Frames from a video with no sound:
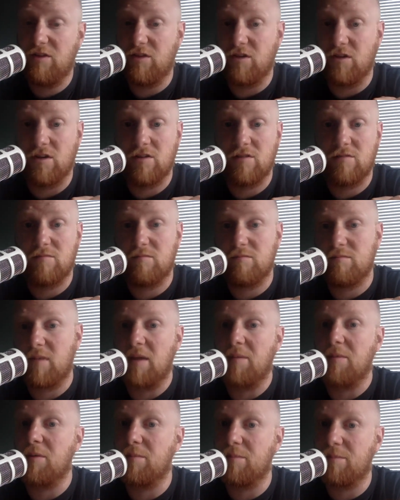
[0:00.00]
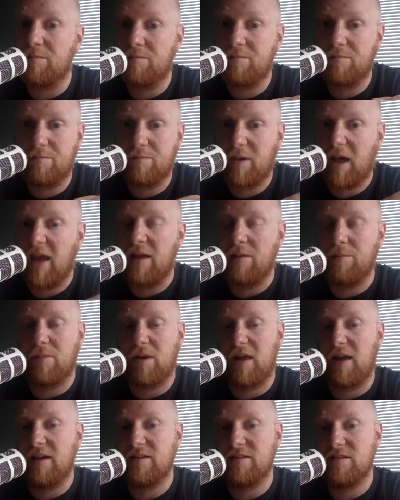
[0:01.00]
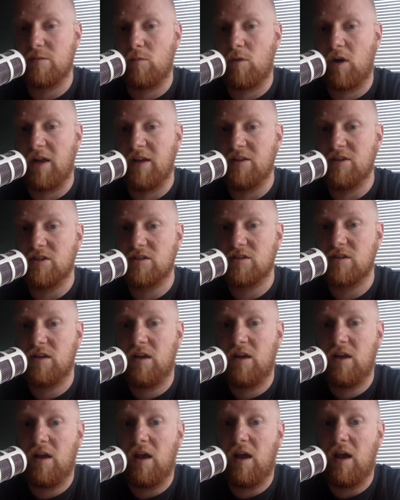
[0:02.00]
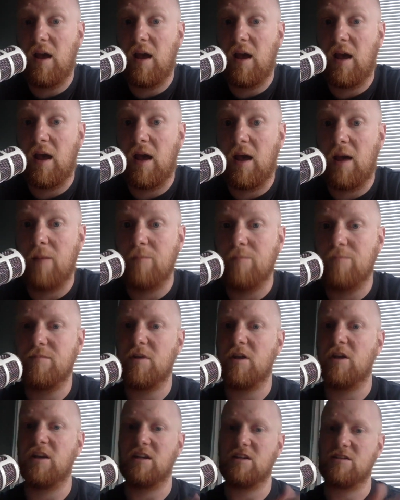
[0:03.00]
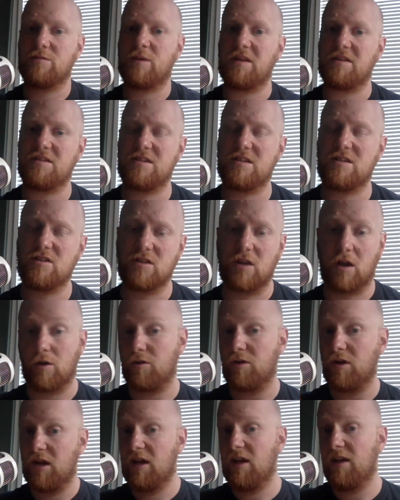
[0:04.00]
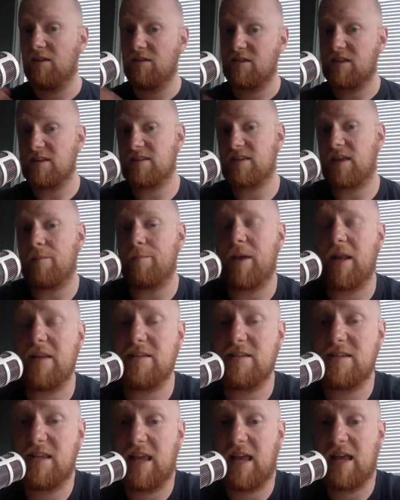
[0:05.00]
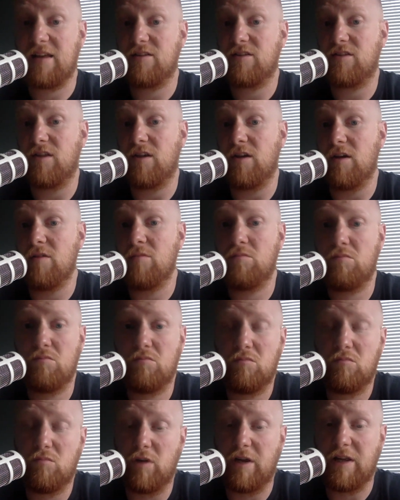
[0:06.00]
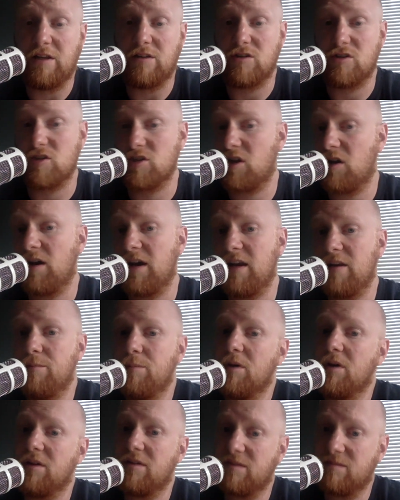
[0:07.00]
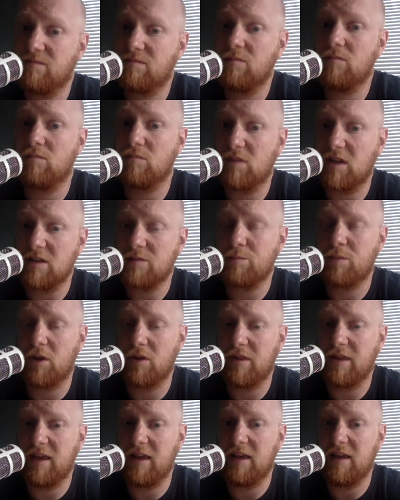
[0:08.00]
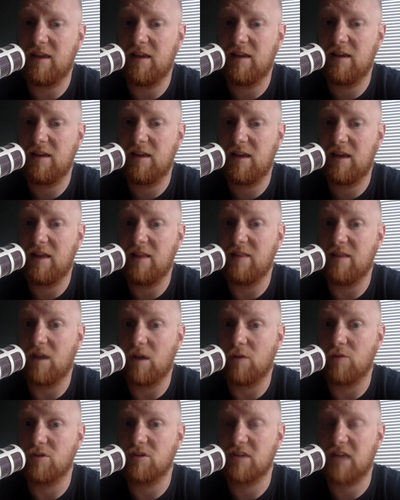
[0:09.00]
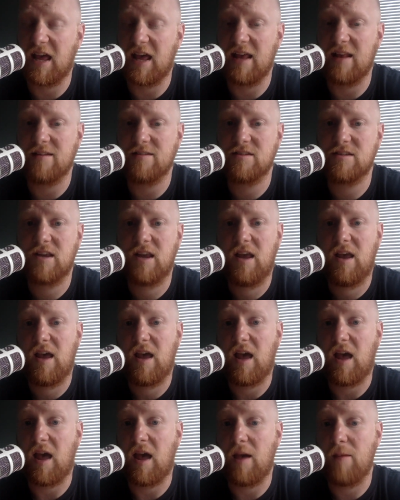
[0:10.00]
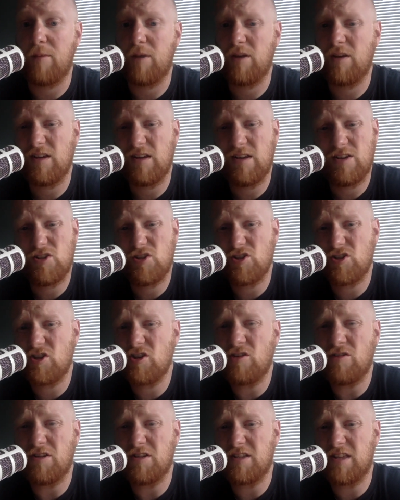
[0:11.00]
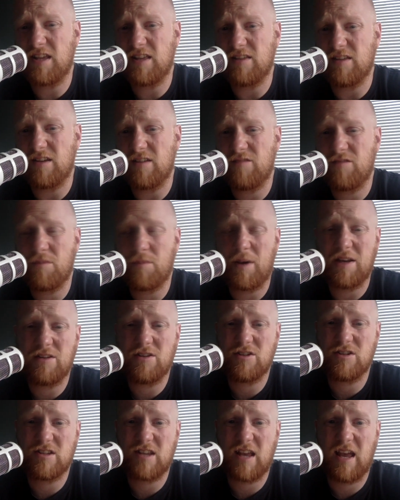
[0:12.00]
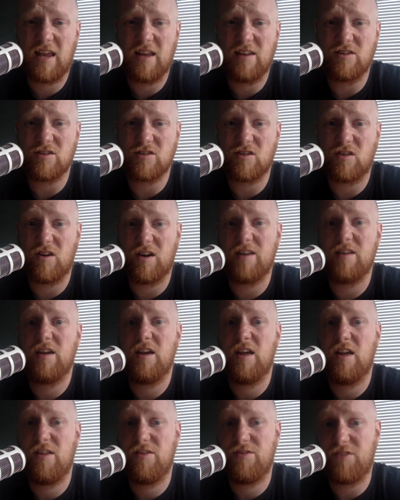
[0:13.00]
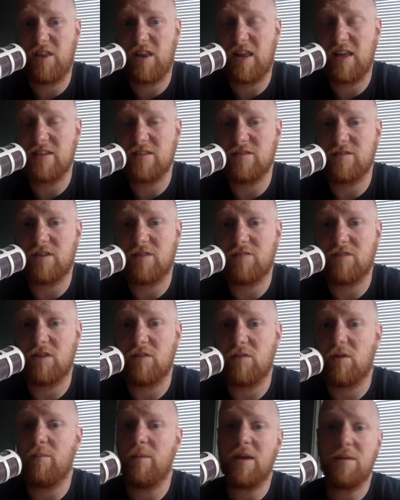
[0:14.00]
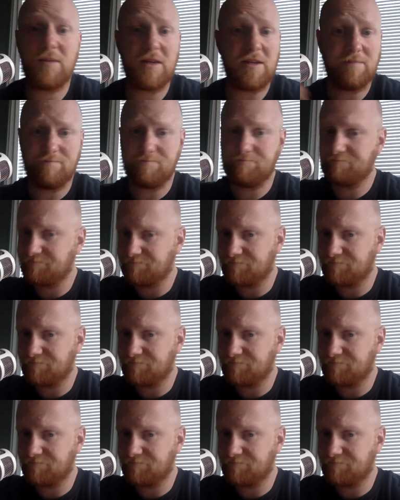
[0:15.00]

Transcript: than maybe paying players in wages and expenses? So there's that balancing act that we can decide, but let's put in the owner's hands. And it's just a nice thing that if the managers, hey, decide the lads have done really well, maybe